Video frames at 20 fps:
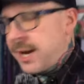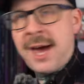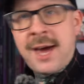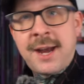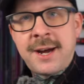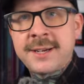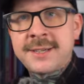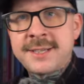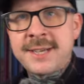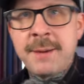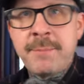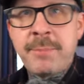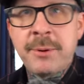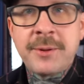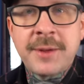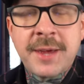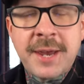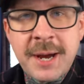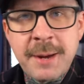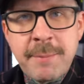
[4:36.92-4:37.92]
had an
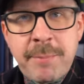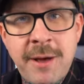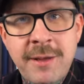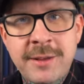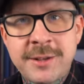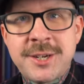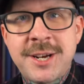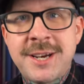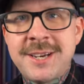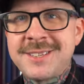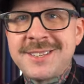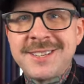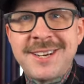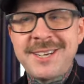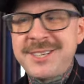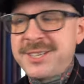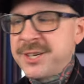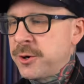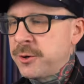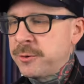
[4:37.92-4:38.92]
example, and I apologize that I
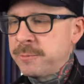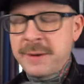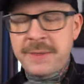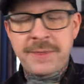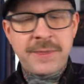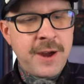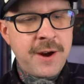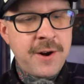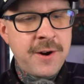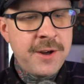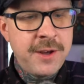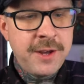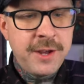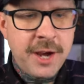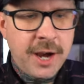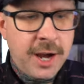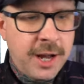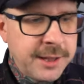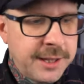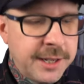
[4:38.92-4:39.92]
don't, but they're
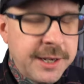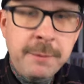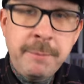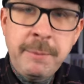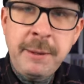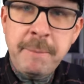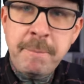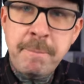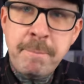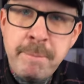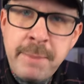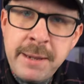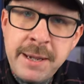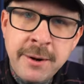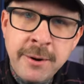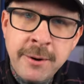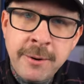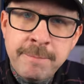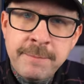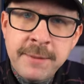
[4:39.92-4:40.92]
a little bit
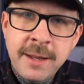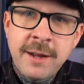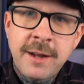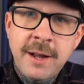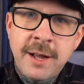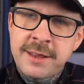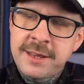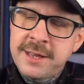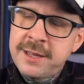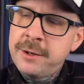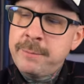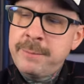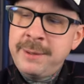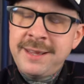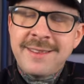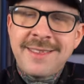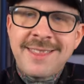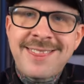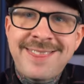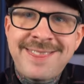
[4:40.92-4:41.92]
bigger, a little
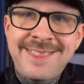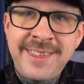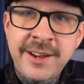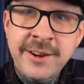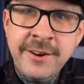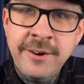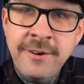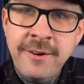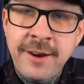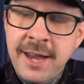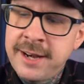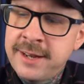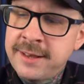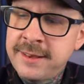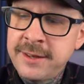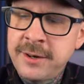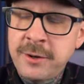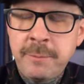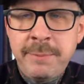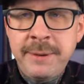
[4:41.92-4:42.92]
bit thicker, and a
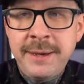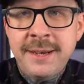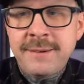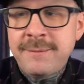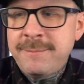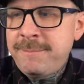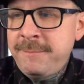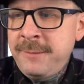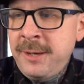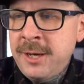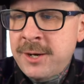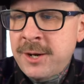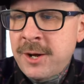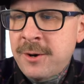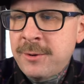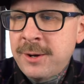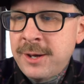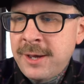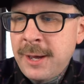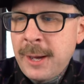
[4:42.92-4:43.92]
little bit, you
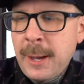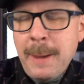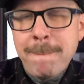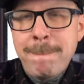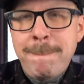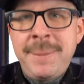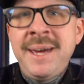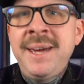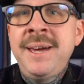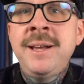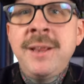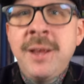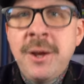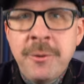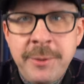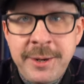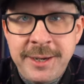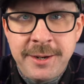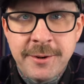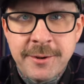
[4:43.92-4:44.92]
know,
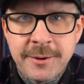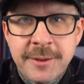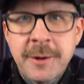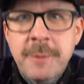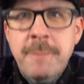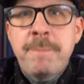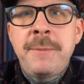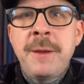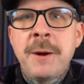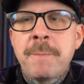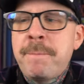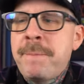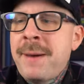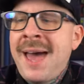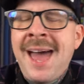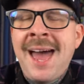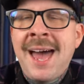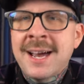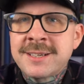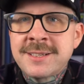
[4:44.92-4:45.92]
pillowier. They're, they're
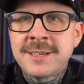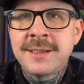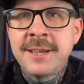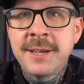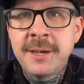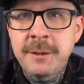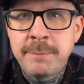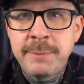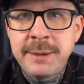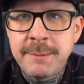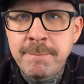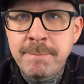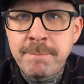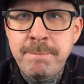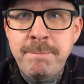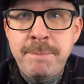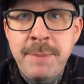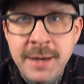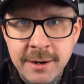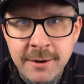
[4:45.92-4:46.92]
packed a little
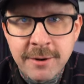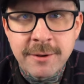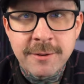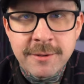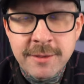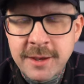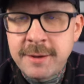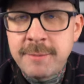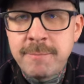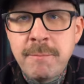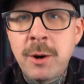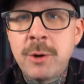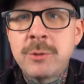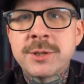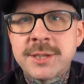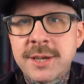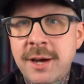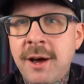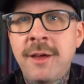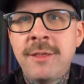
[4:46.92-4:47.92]
bit bigger than
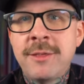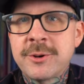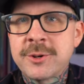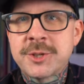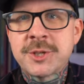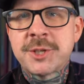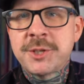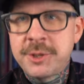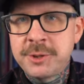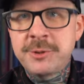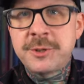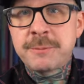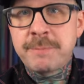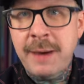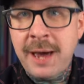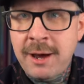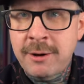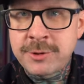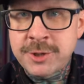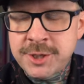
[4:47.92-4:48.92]
most other snus
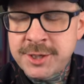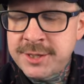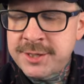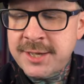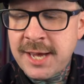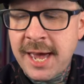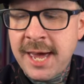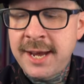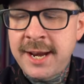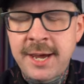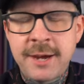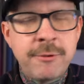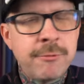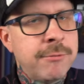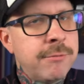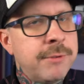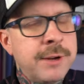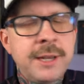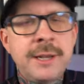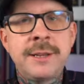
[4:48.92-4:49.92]
pouches, and I
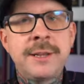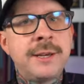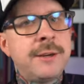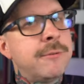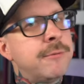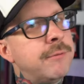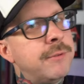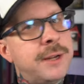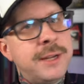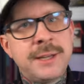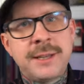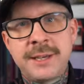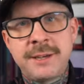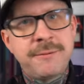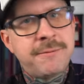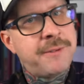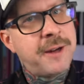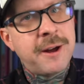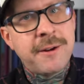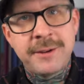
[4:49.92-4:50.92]
really, really
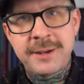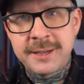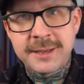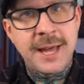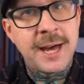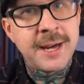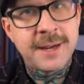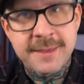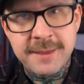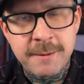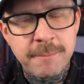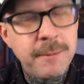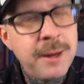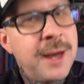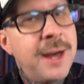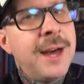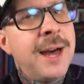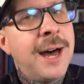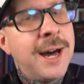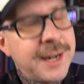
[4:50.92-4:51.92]
very like them.
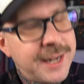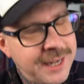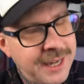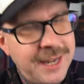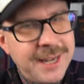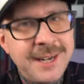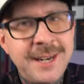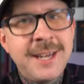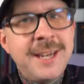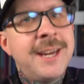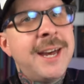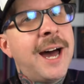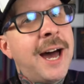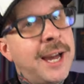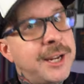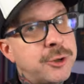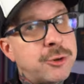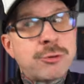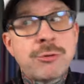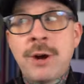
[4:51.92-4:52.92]
Again,
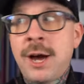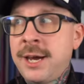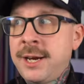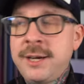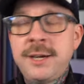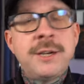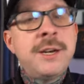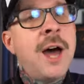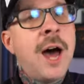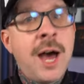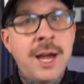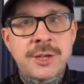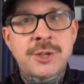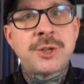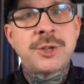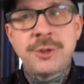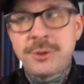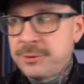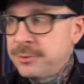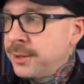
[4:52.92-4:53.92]
I try not
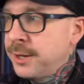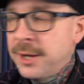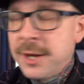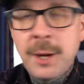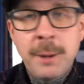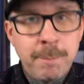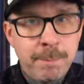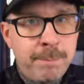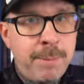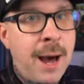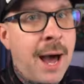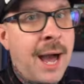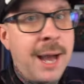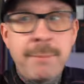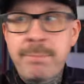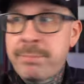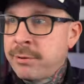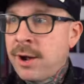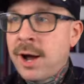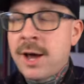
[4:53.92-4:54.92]
to buy
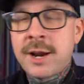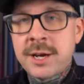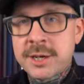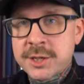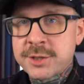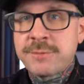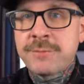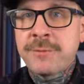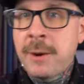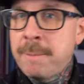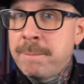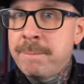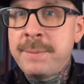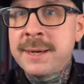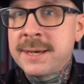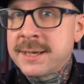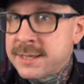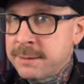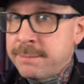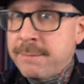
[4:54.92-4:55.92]
products from
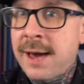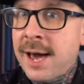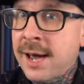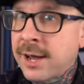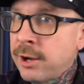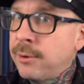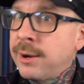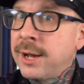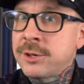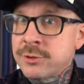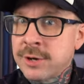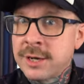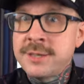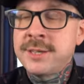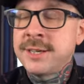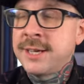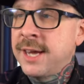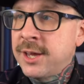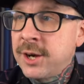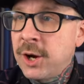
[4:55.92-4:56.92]
big tobacco. I try
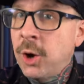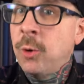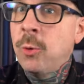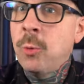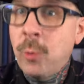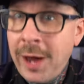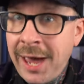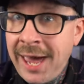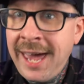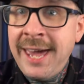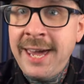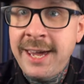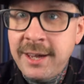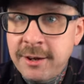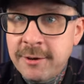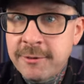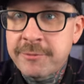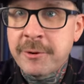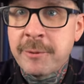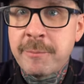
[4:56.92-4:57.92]
to get away
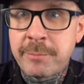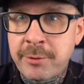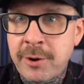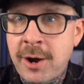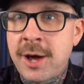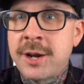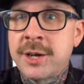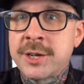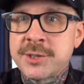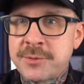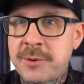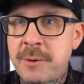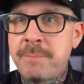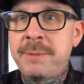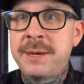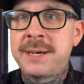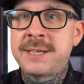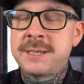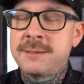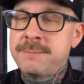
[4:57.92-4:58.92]
from products from
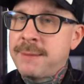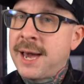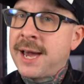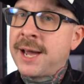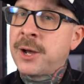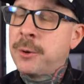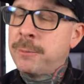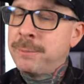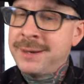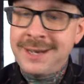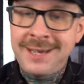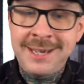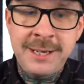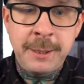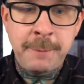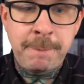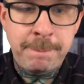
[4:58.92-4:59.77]
big tobacco, but in a